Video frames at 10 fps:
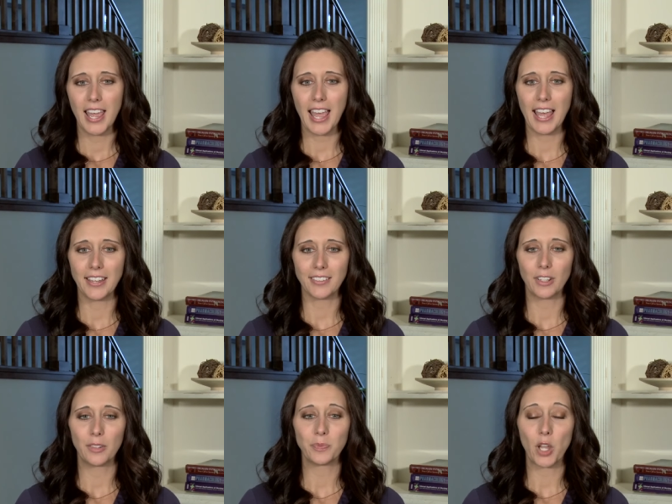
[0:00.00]
and
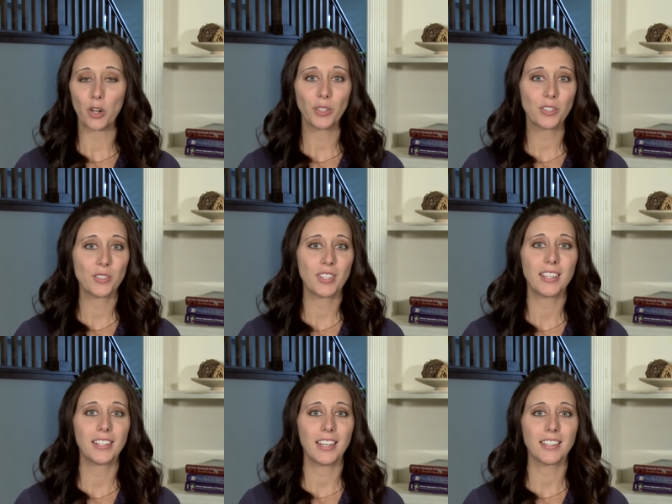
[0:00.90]
not only do
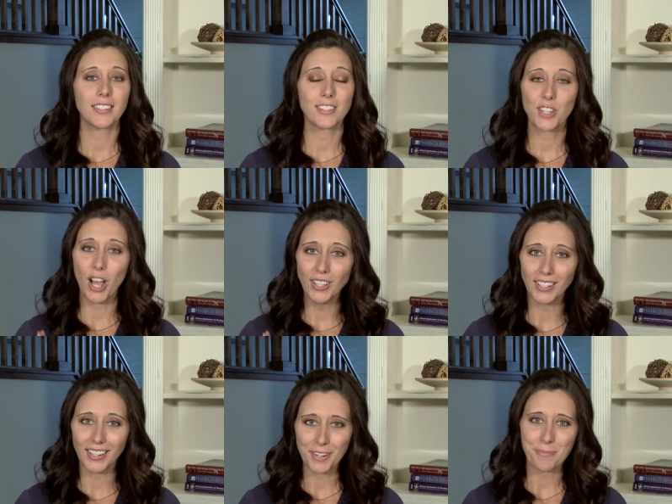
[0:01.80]
they get
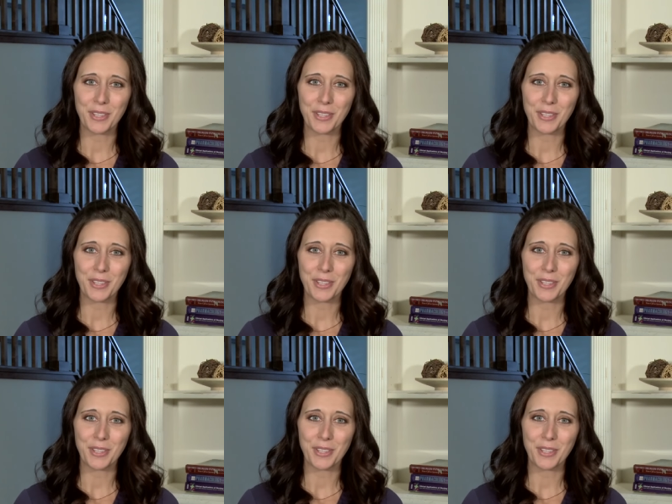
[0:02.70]
taller,